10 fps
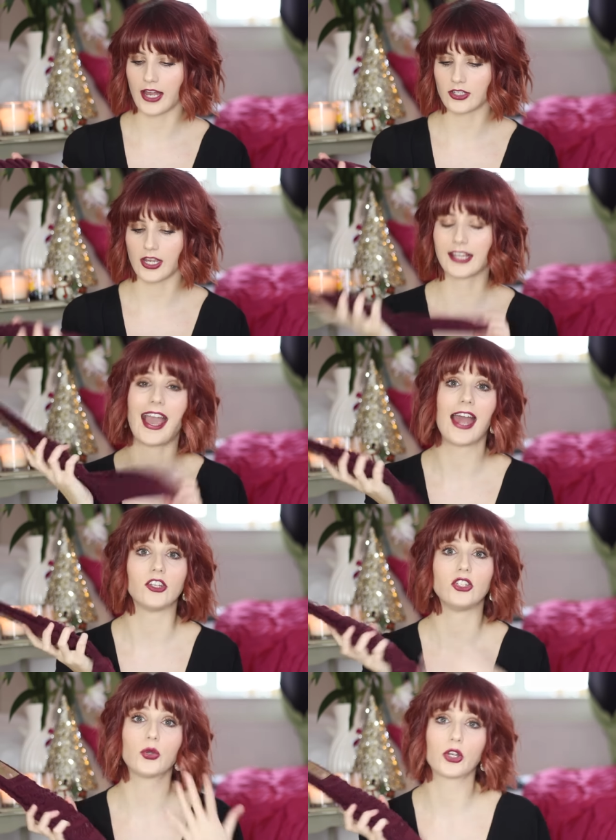and
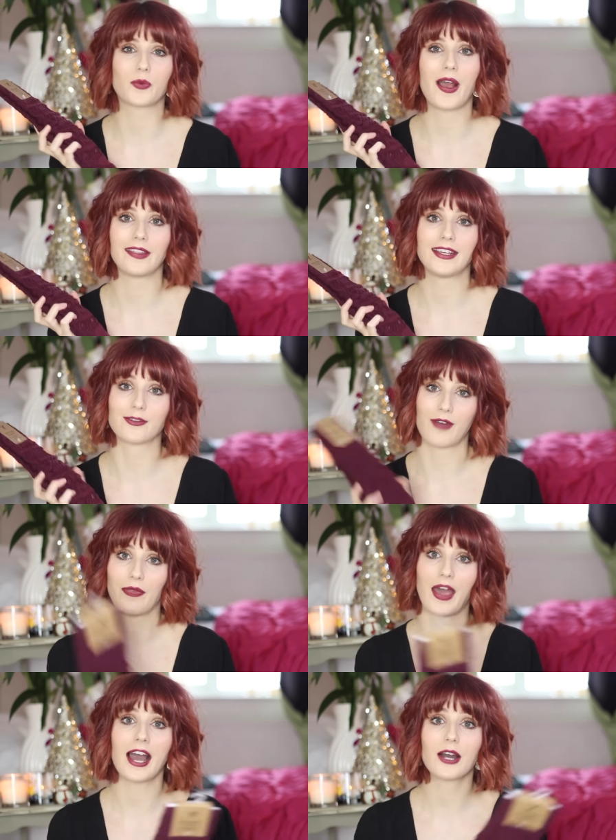again you could wear these
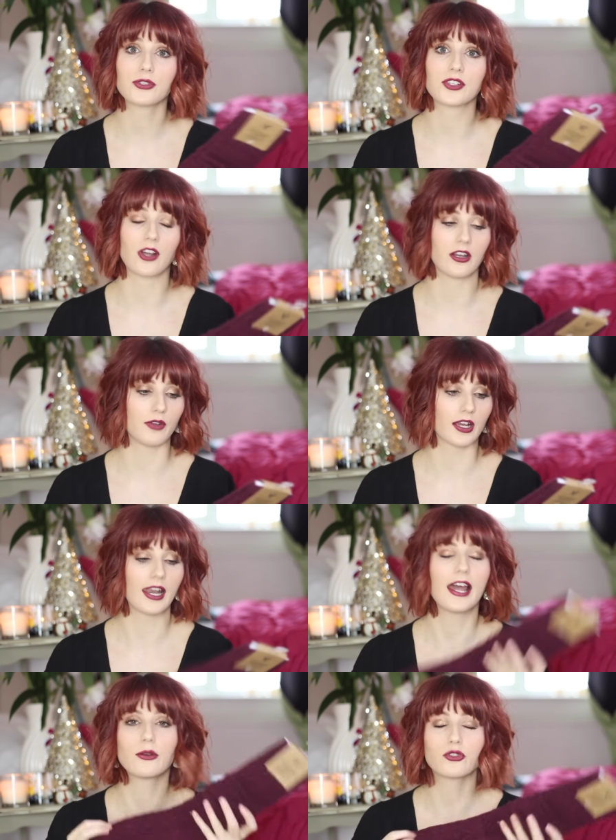around the house as kind of like
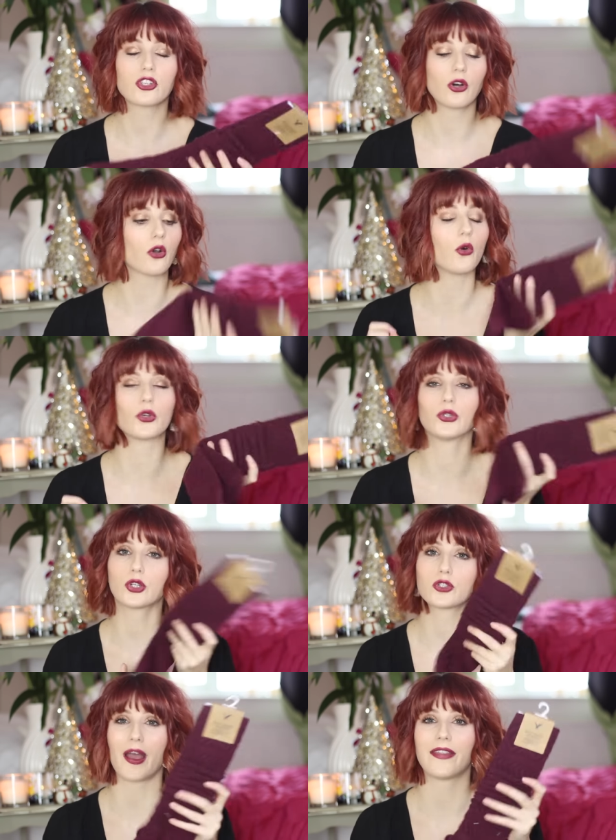a lounge sock, or you
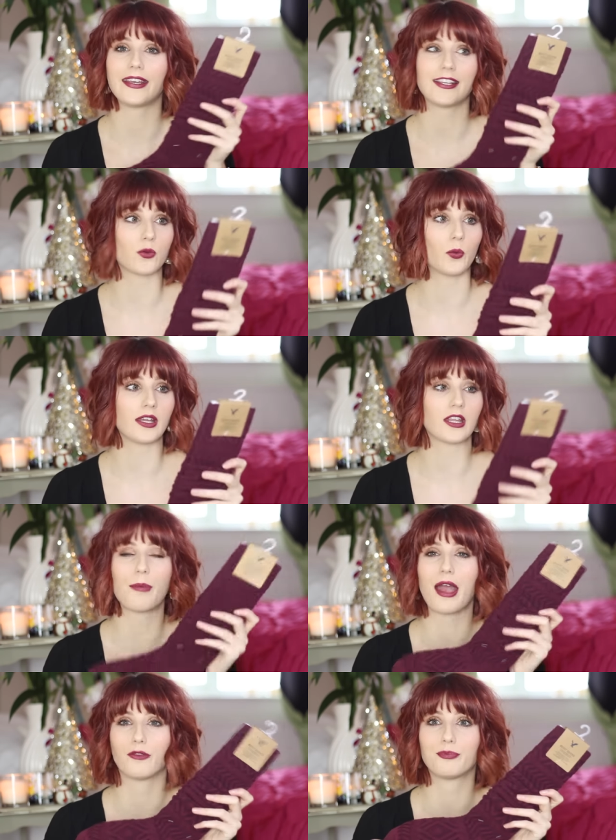could wear these with a
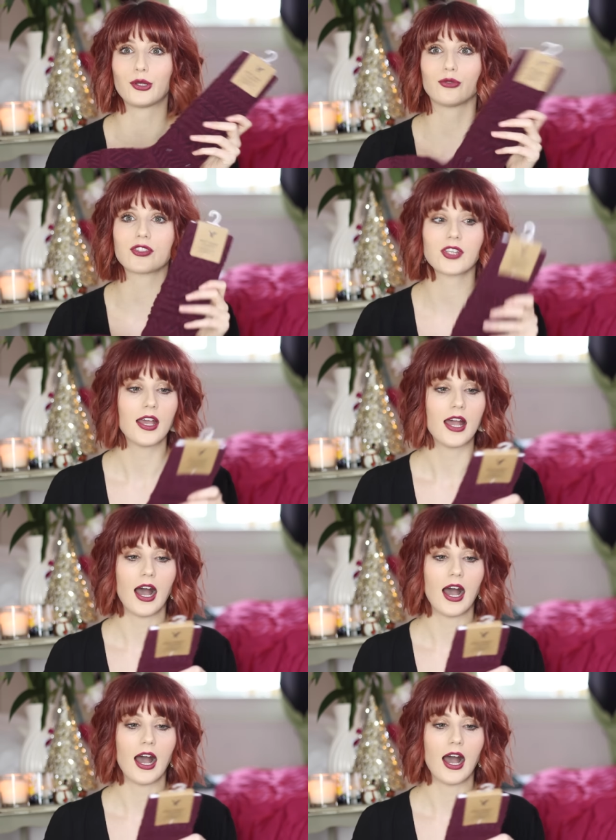pair of boots